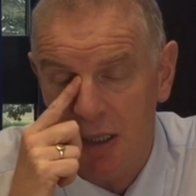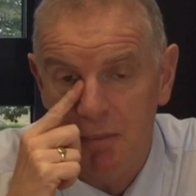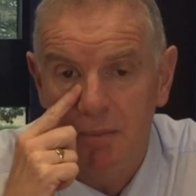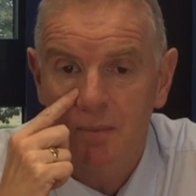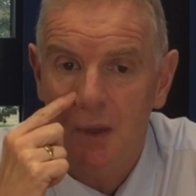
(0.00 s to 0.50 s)

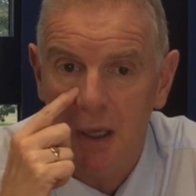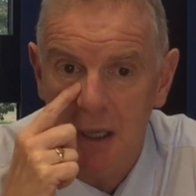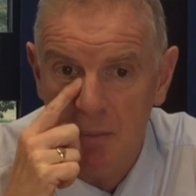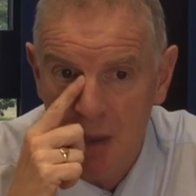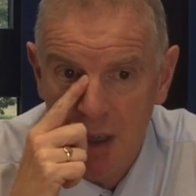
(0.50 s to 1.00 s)

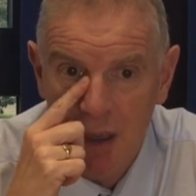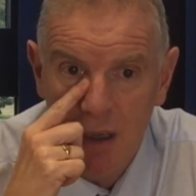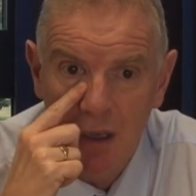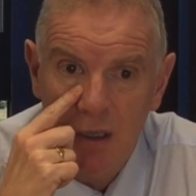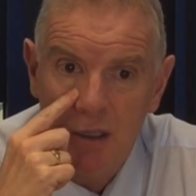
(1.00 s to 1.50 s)
them.
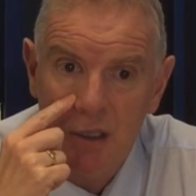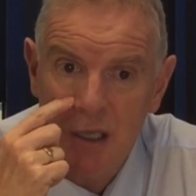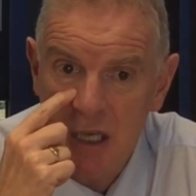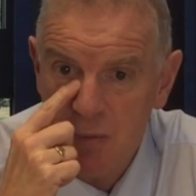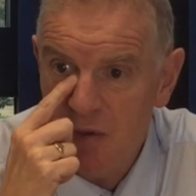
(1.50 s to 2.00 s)

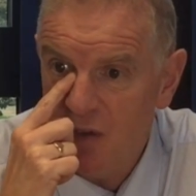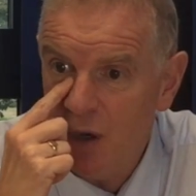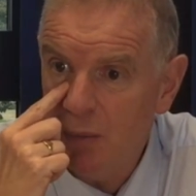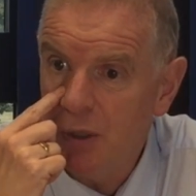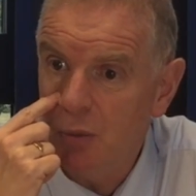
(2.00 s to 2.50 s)
It's been
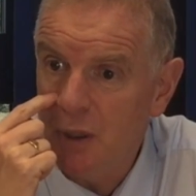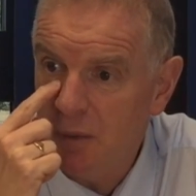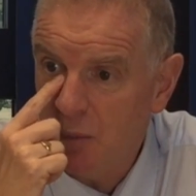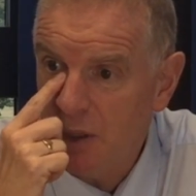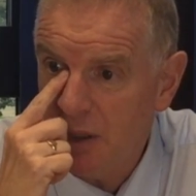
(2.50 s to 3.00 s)
phenomenal.
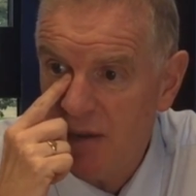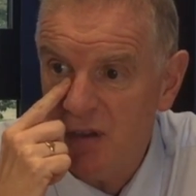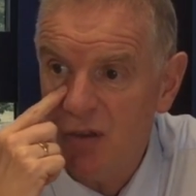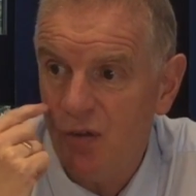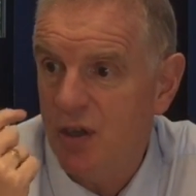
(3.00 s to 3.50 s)
We're
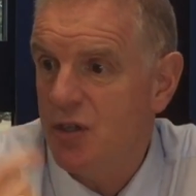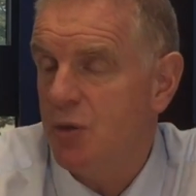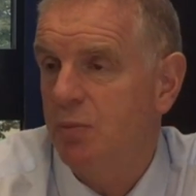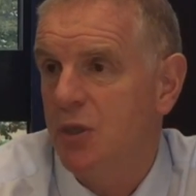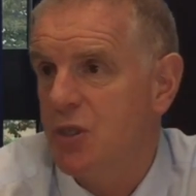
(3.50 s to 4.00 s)
having
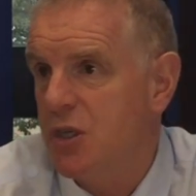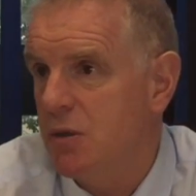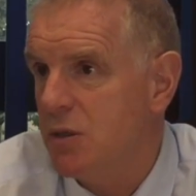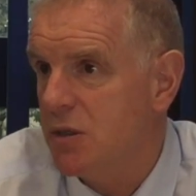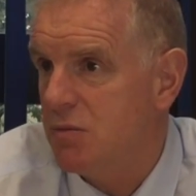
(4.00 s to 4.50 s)
300 plus
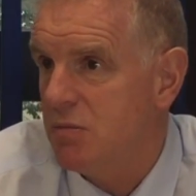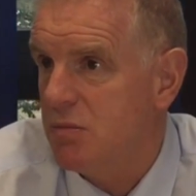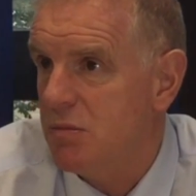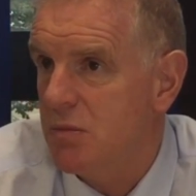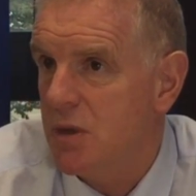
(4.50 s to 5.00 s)
students
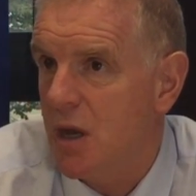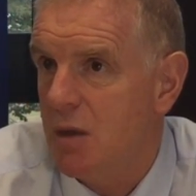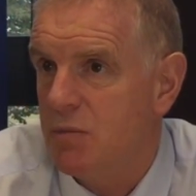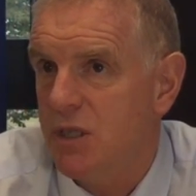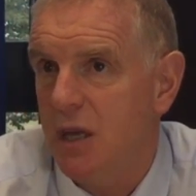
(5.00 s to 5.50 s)

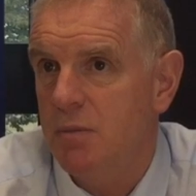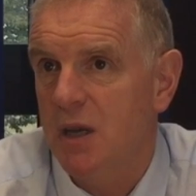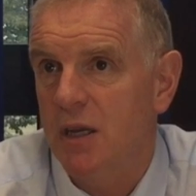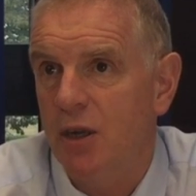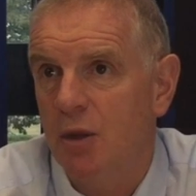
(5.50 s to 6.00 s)
staying
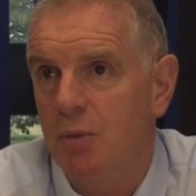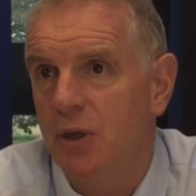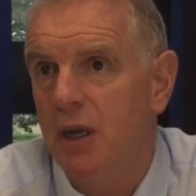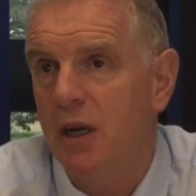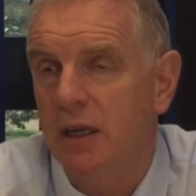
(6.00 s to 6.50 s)
behind on a
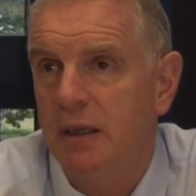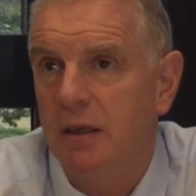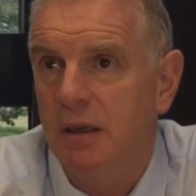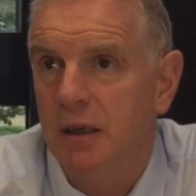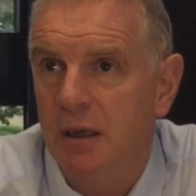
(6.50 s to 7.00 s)
Monday night.
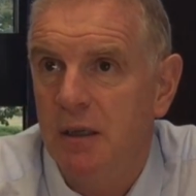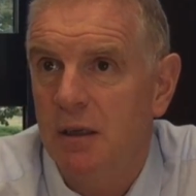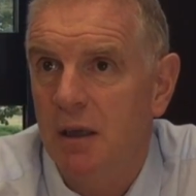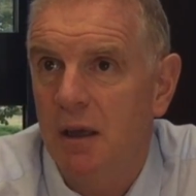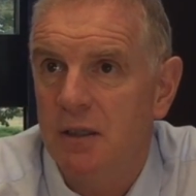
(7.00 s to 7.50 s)

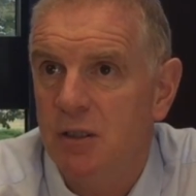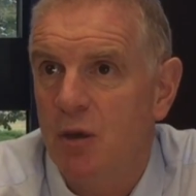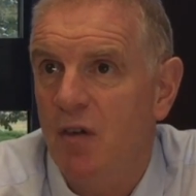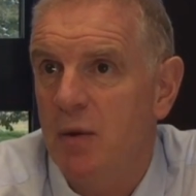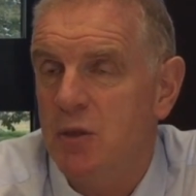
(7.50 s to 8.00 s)
So
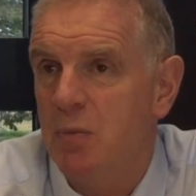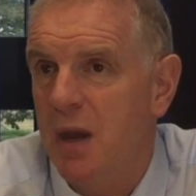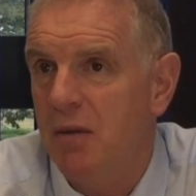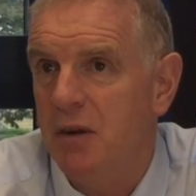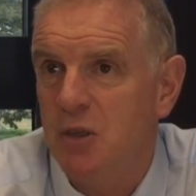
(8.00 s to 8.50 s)
if I was a
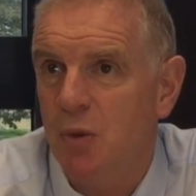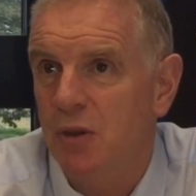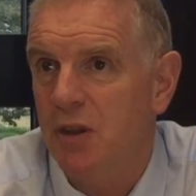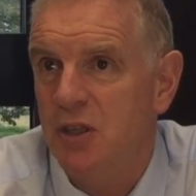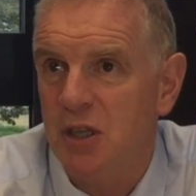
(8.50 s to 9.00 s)
parent, it's one of
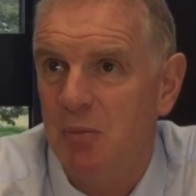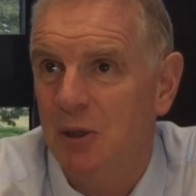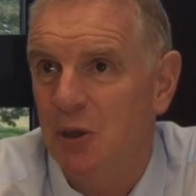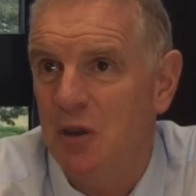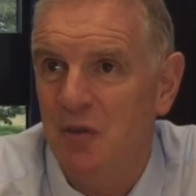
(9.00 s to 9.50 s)
the things I'd be
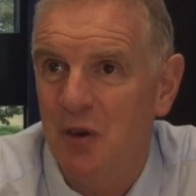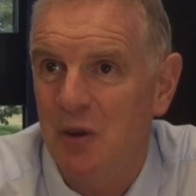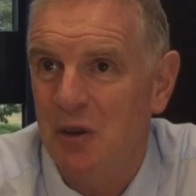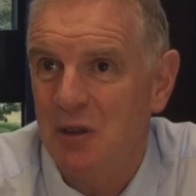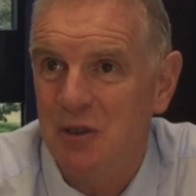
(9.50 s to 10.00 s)
looking
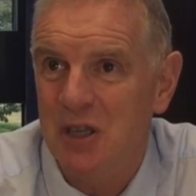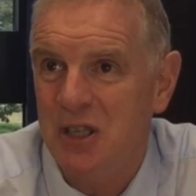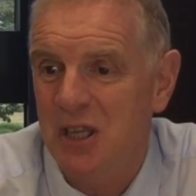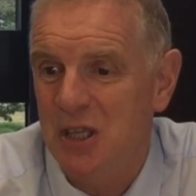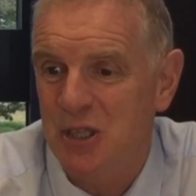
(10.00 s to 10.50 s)
for. I
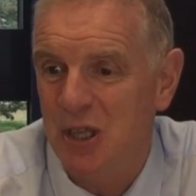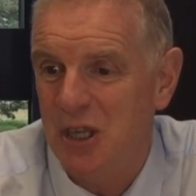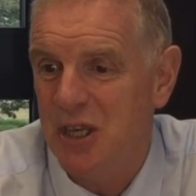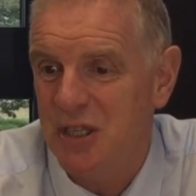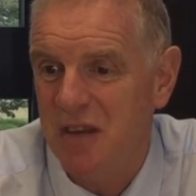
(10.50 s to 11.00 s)
say this to the
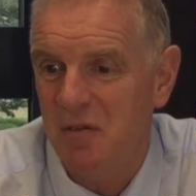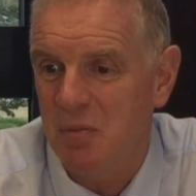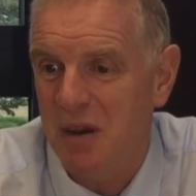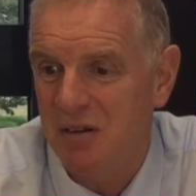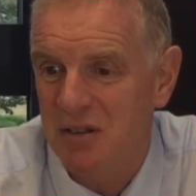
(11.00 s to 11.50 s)
Year 7
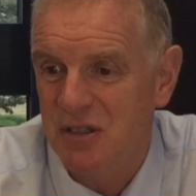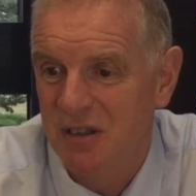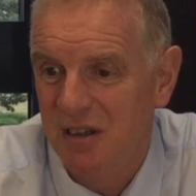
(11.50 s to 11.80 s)
parents.